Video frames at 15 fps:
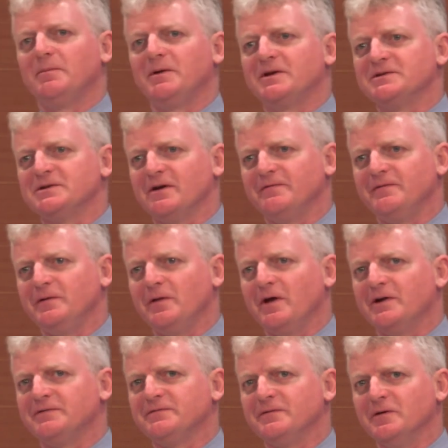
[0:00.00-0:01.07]
because I view
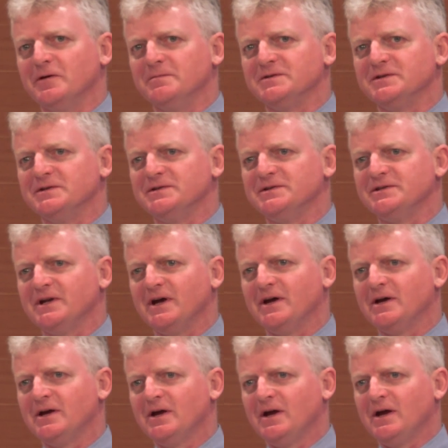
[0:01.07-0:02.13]
those firms as
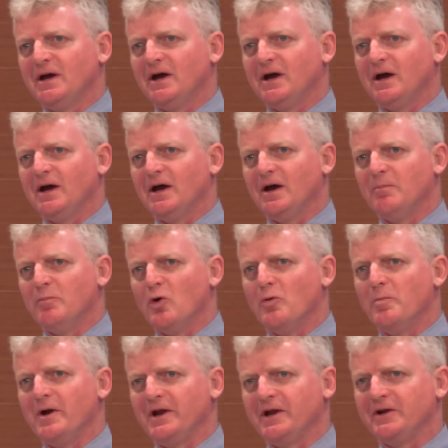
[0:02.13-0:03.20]
more
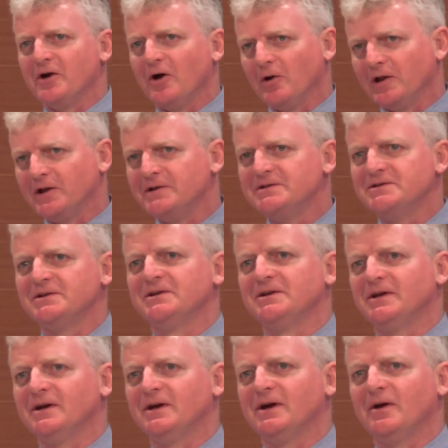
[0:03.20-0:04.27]
being colleagues
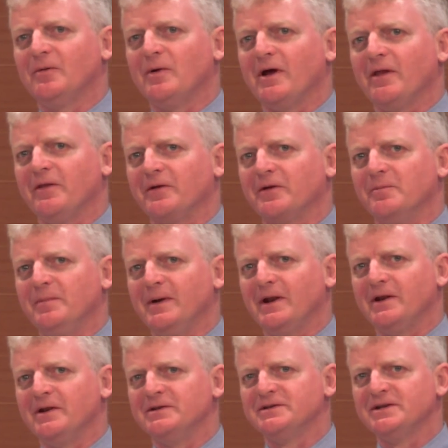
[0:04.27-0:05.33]
rather than
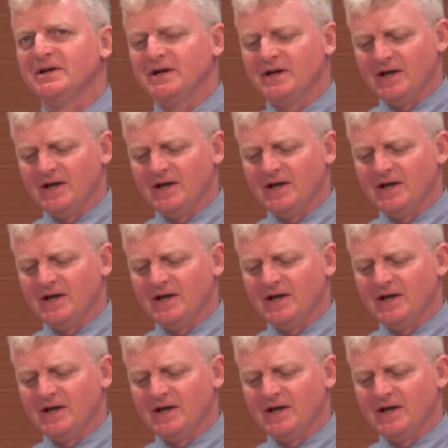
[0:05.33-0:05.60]
competitors,